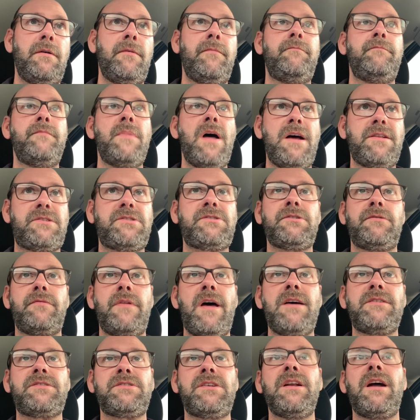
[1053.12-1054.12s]
that's
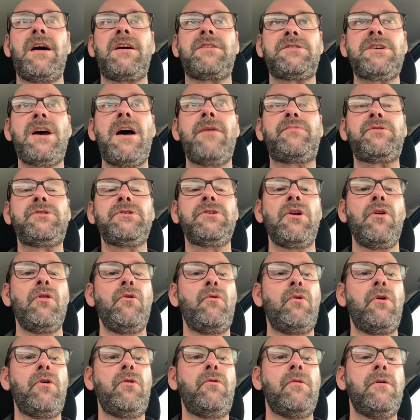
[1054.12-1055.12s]
an exception to the
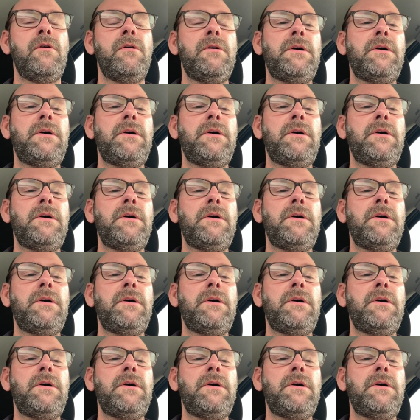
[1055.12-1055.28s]
rule.